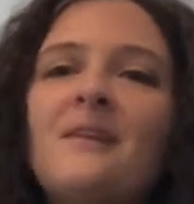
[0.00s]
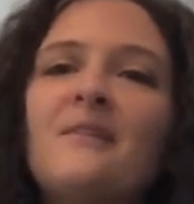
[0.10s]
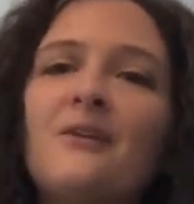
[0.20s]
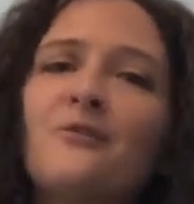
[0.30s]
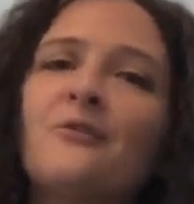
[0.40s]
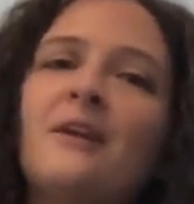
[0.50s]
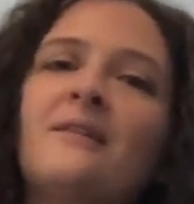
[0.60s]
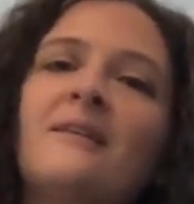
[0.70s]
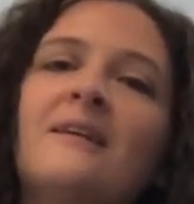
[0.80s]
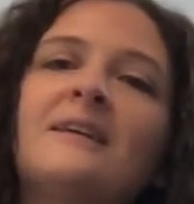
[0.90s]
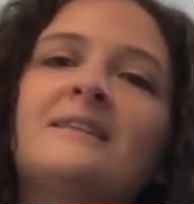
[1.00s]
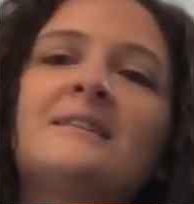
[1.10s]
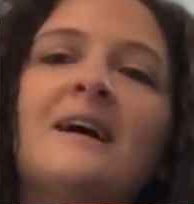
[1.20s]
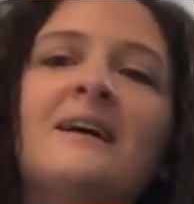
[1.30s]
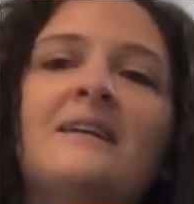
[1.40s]
the other great thing is
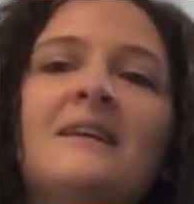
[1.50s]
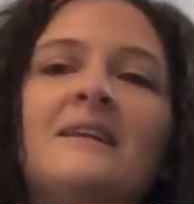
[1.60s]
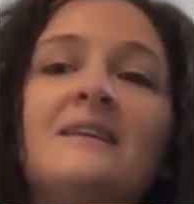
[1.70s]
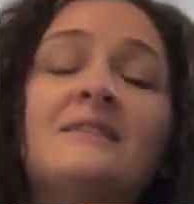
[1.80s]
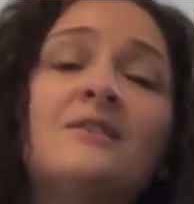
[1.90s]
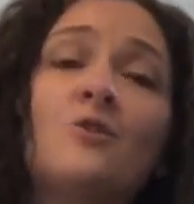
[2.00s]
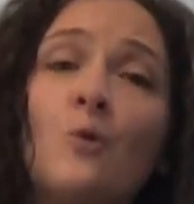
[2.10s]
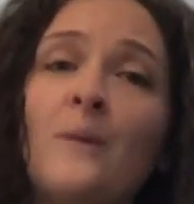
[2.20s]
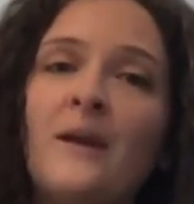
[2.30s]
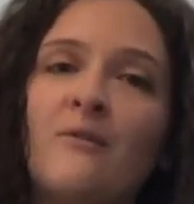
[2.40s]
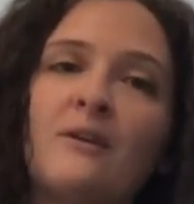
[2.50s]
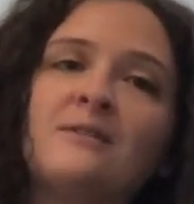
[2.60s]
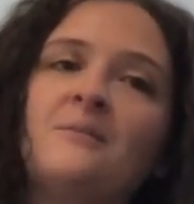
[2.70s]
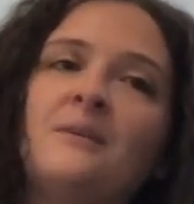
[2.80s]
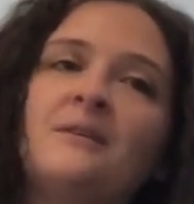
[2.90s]
that it is a no-bake
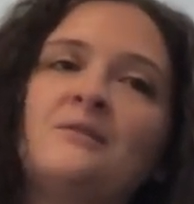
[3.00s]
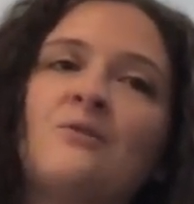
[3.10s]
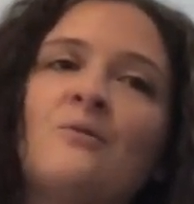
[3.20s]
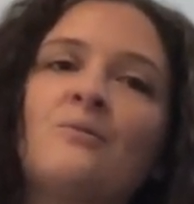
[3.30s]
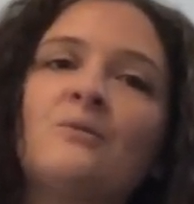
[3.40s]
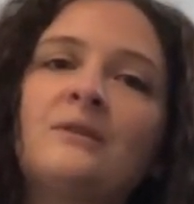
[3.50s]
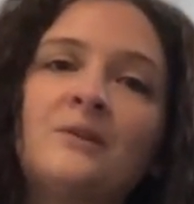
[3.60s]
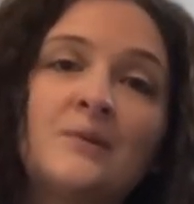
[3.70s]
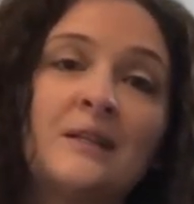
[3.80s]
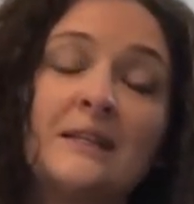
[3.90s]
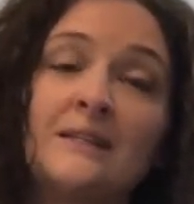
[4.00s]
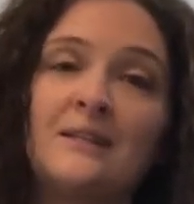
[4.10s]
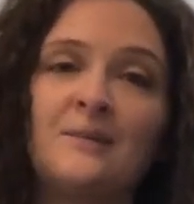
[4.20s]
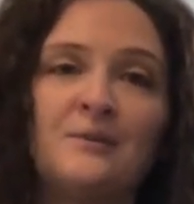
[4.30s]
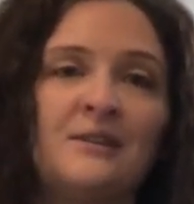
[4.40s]
recipe, so really, really easy
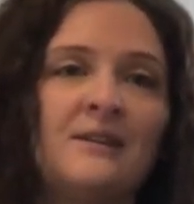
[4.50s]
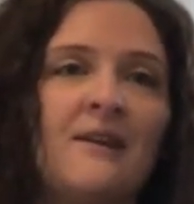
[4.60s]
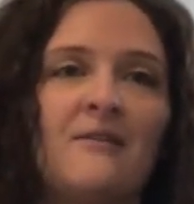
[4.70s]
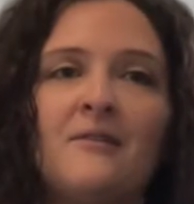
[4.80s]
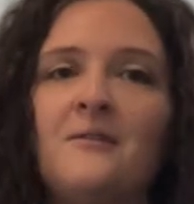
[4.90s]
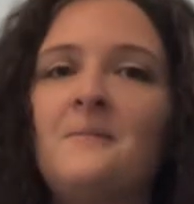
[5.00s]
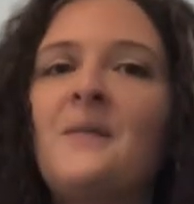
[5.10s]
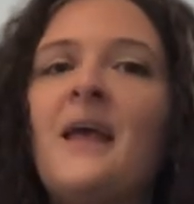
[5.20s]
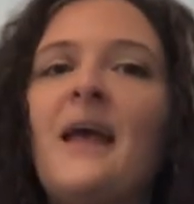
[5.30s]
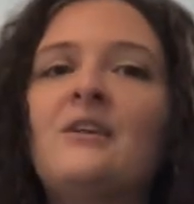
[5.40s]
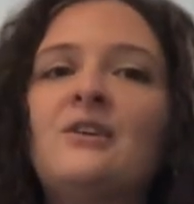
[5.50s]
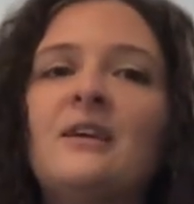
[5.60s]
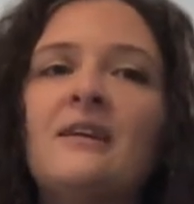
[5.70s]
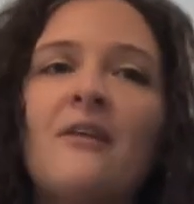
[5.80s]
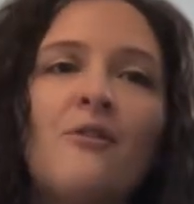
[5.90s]
to put together, and you
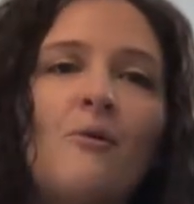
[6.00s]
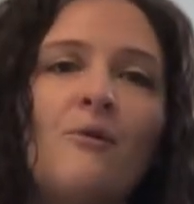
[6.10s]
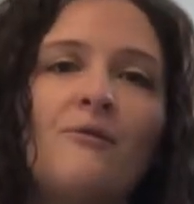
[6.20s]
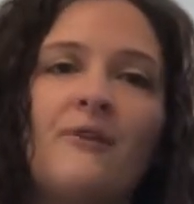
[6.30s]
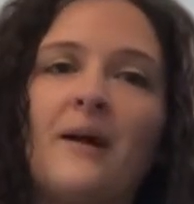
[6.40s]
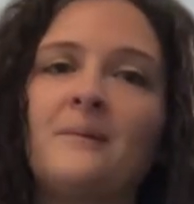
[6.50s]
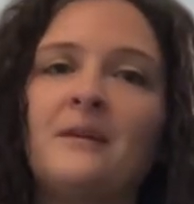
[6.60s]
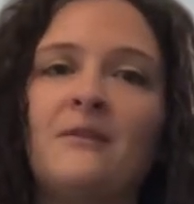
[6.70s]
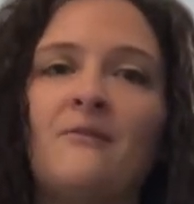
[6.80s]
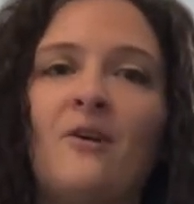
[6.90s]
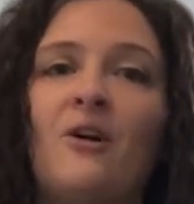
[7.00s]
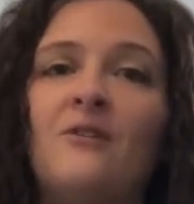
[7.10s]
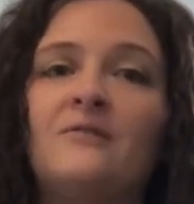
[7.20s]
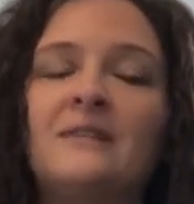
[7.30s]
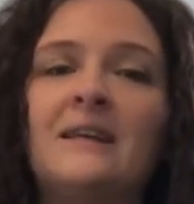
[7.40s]
can get the whole family
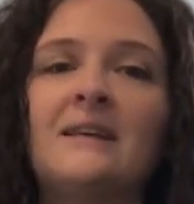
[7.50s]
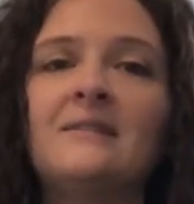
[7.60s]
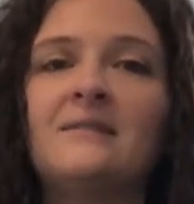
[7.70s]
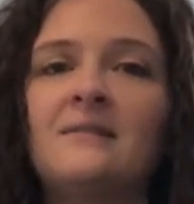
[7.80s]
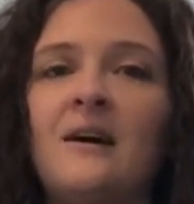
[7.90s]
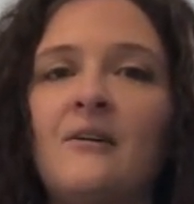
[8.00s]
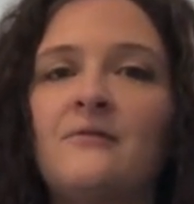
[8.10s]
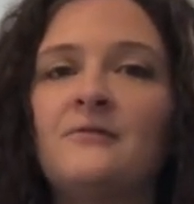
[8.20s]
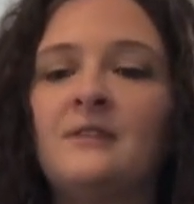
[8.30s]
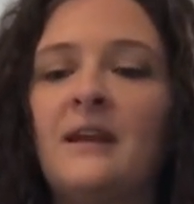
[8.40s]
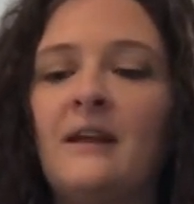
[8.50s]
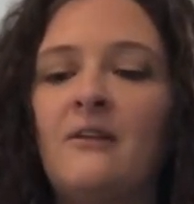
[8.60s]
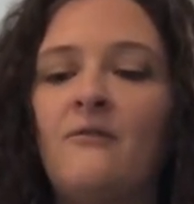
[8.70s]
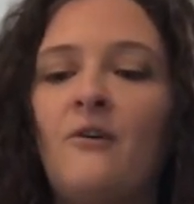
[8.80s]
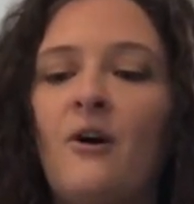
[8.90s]
involved. The kids love to get
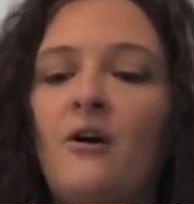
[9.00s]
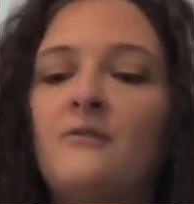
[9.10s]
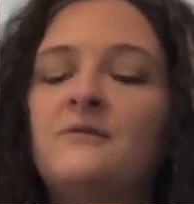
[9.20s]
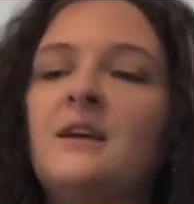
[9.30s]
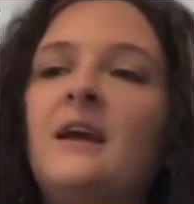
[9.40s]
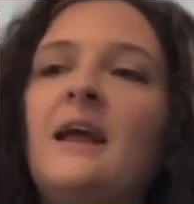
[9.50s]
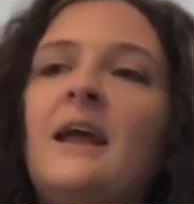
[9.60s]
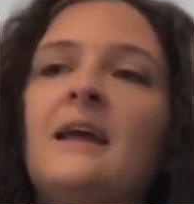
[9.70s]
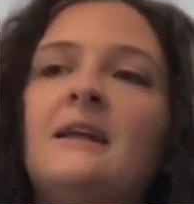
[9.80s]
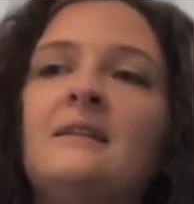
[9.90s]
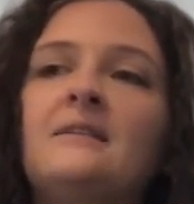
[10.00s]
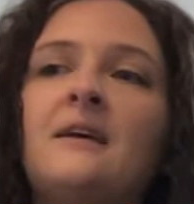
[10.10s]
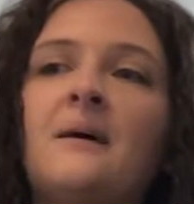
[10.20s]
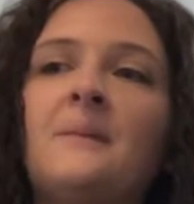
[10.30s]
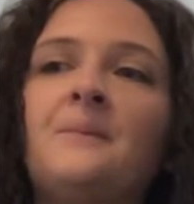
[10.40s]
involved and
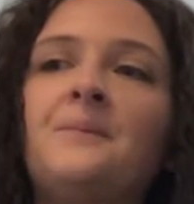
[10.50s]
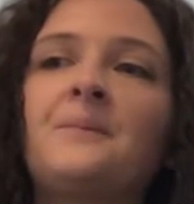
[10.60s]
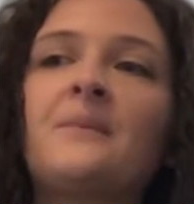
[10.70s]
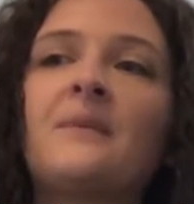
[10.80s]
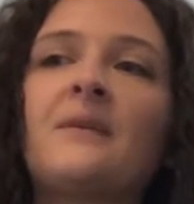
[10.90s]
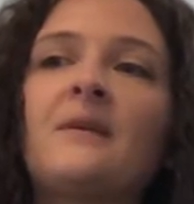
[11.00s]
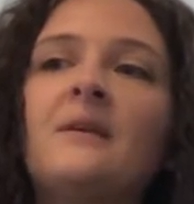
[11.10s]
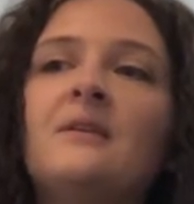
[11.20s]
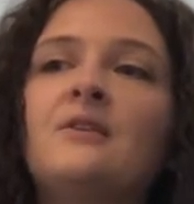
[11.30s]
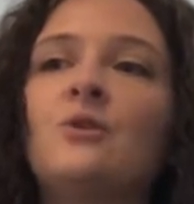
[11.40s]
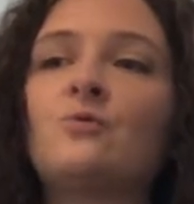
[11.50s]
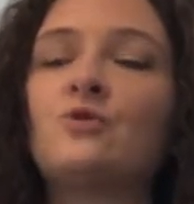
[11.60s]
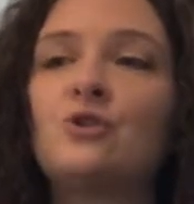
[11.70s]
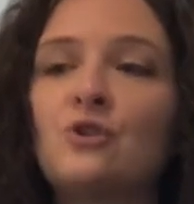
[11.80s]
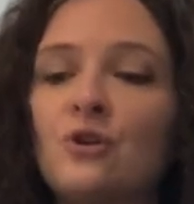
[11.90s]
um, you know,
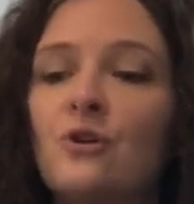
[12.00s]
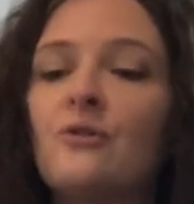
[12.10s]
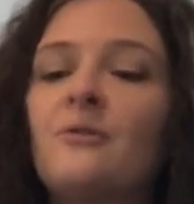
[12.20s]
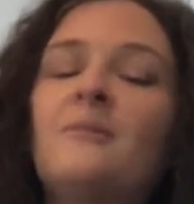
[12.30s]
stir the